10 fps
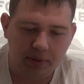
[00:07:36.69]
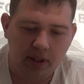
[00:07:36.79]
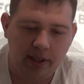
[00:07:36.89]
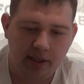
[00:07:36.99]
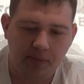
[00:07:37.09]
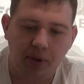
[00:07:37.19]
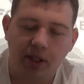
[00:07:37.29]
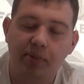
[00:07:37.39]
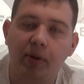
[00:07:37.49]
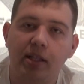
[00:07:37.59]
It is more
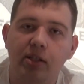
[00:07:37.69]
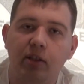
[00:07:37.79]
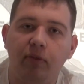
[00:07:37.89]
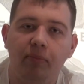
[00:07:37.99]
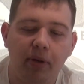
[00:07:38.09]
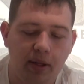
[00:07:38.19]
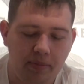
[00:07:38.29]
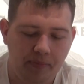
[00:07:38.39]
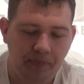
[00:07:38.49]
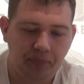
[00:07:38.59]
expensive, but
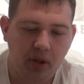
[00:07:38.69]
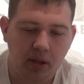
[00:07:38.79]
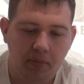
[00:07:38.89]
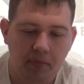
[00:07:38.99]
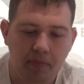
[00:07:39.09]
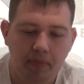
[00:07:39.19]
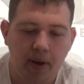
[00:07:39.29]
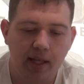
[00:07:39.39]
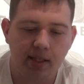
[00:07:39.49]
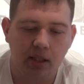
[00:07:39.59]

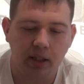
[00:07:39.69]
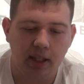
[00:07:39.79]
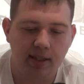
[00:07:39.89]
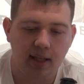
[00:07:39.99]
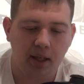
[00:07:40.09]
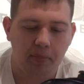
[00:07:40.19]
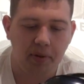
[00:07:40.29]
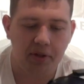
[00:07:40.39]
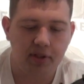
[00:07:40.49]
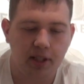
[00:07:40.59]
basically it's like a
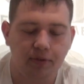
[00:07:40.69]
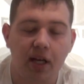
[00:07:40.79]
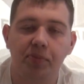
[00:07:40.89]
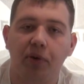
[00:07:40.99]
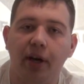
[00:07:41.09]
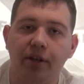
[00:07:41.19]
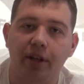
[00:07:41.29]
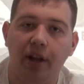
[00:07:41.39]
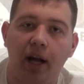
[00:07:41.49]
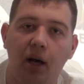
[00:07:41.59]
built-in respirator to
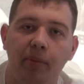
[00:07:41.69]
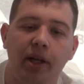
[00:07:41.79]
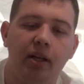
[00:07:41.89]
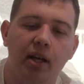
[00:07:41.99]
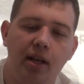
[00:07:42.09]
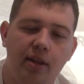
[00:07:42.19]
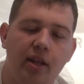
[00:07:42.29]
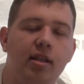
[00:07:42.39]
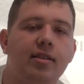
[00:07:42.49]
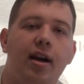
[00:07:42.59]
the helmet. The
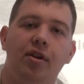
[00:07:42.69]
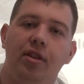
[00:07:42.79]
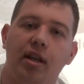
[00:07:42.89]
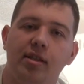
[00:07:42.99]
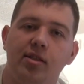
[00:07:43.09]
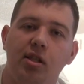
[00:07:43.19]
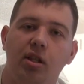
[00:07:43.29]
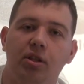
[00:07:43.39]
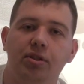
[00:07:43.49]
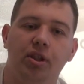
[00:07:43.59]
entire thing is
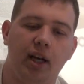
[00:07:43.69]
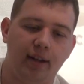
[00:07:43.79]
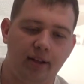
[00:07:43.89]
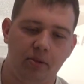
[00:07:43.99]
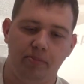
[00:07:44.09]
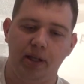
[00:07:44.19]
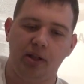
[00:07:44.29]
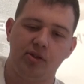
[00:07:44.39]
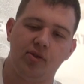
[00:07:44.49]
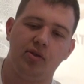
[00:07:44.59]
sealed. You got a little
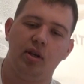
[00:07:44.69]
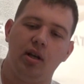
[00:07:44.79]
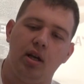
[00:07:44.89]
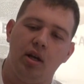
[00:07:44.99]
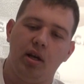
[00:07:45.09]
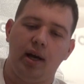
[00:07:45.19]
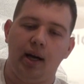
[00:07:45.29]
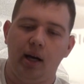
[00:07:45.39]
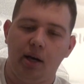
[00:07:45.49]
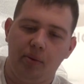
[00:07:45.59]
belt
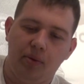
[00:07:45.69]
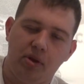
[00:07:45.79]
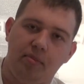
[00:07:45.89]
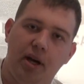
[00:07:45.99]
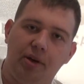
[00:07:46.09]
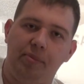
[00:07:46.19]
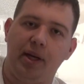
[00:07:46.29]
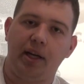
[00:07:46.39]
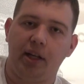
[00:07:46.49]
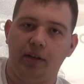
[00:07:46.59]
with the battery
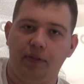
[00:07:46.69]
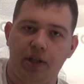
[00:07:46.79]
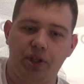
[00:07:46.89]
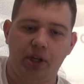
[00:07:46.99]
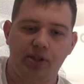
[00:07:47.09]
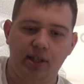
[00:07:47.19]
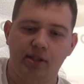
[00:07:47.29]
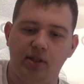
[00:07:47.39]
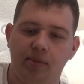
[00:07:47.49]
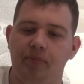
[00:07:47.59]
pack and the fresh air
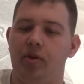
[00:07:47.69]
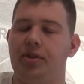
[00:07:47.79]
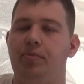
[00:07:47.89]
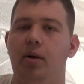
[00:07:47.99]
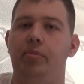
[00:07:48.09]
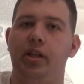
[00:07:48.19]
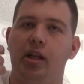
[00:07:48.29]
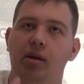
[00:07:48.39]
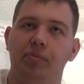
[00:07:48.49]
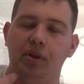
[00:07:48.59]
system. It's pumping it
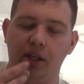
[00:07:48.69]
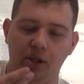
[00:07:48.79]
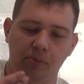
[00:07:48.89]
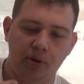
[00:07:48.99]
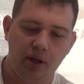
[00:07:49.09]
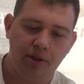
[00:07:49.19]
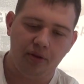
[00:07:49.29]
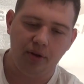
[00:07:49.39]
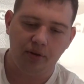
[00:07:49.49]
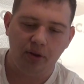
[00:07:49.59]
up so that you breathe
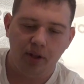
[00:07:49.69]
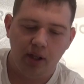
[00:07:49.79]
through.